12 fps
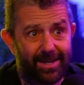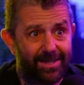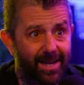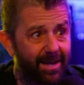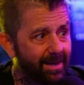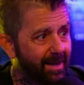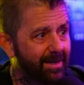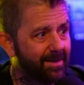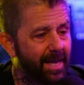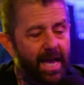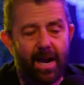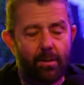it's like I can,
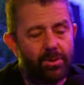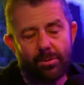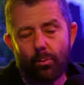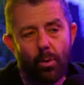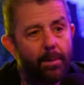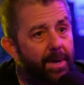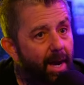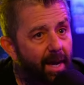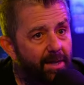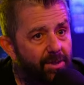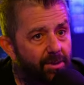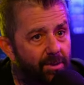and I was a
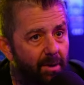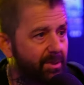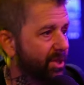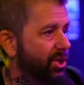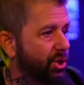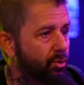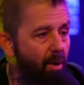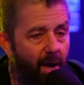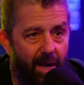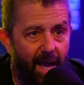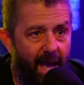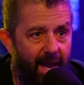womanizer, I was a
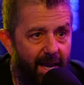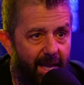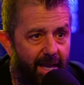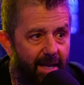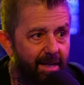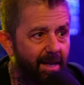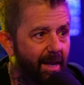drug addict.